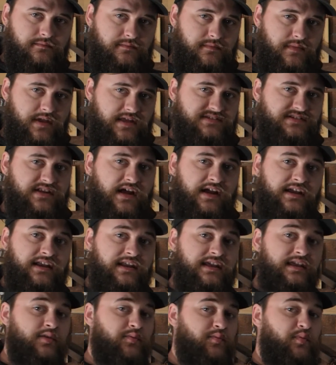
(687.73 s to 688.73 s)
it's not going to
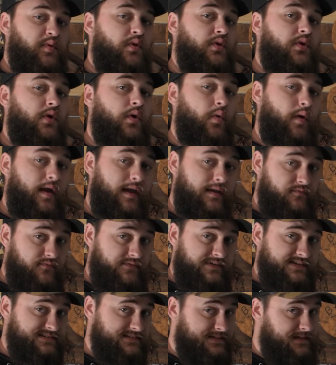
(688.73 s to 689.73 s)
get a bullet hole
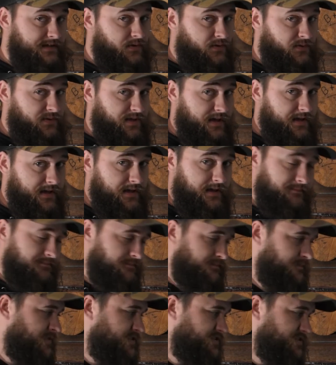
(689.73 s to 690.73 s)
every single time.
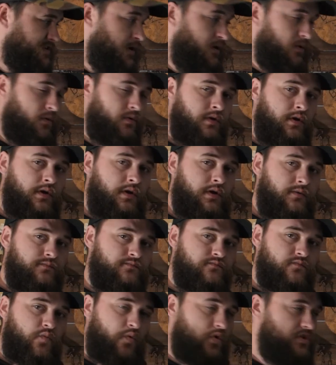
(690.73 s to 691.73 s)
So
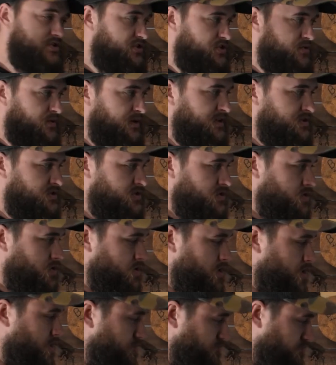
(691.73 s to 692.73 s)
once you get
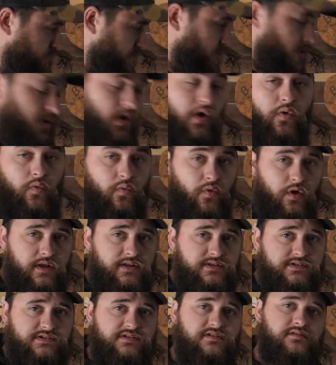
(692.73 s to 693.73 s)
your bullet hole
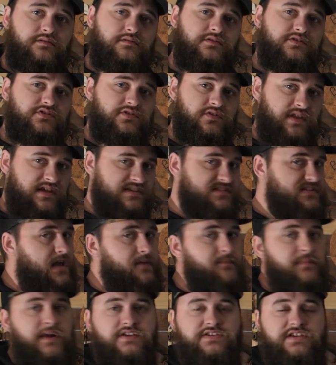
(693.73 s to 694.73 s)
once, shoot that same
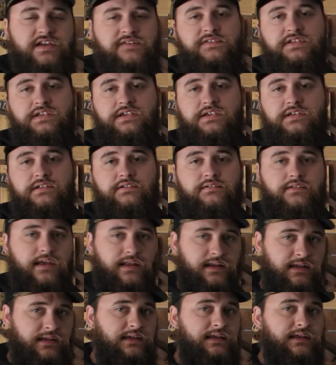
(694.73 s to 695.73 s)
bear shaft again and
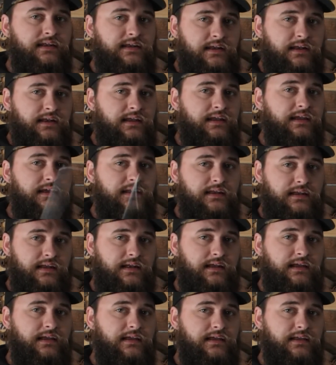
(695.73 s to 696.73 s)
again and again and
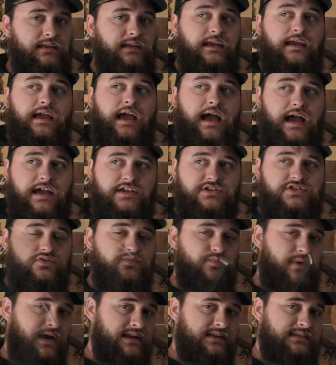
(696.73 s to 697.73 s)
again. I shoot
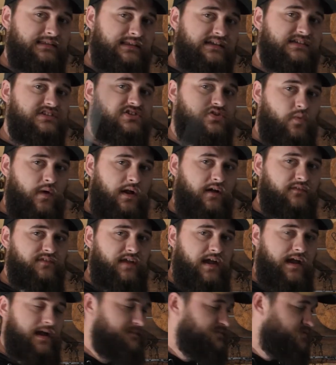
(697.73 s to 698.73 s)
mine at least 12
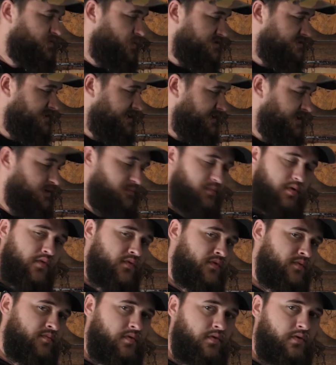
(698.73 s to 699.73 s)
times once I get a
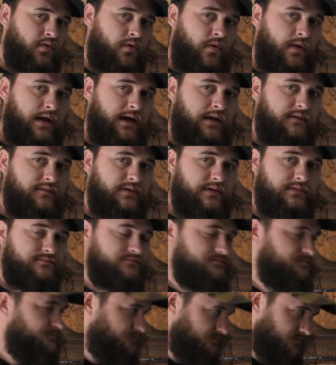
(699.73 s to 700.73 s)
perfect bullet hole out of it.
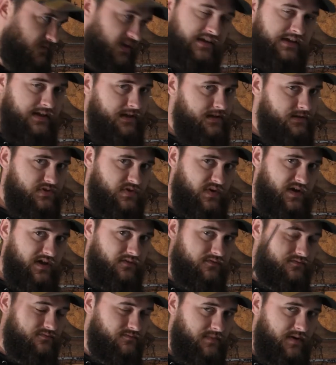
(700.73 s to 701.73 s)
Again,
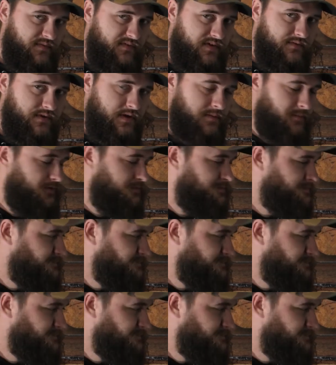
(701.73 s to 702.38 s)
12, my favorite number.